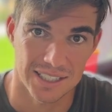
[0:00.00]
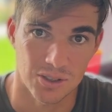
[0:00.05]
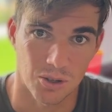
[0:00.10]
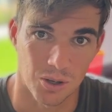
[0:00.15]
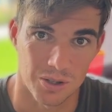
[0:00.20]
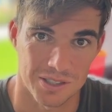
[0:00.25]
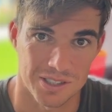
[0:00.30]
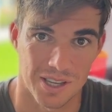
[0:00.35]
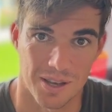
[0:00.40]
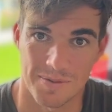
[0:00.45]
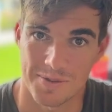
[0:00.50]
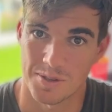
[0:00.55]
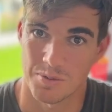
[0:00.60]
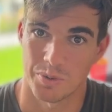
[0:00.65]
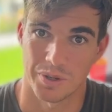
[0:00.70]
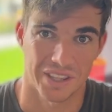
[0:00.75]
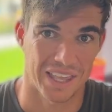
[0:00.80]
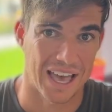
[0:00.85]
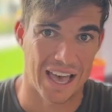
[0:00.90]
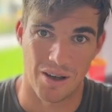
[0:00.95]
concepts
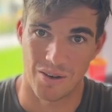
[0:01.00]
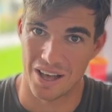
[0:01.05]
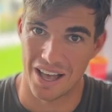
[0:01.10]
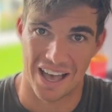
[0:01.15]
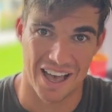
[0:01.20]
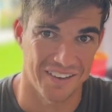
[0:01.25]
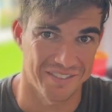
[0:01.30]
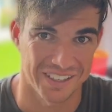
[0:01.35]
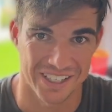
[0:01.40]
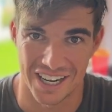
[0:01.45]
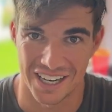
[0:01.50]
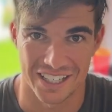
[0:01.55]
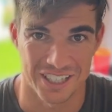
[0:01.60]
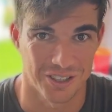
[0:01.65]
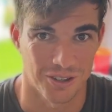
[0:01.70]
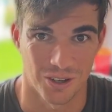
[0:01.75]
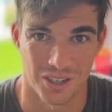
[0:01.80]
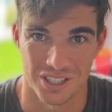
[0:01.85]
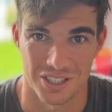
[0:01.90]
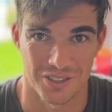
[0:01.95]
without having any
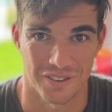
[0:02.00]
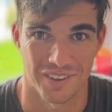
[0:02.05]
knowledge of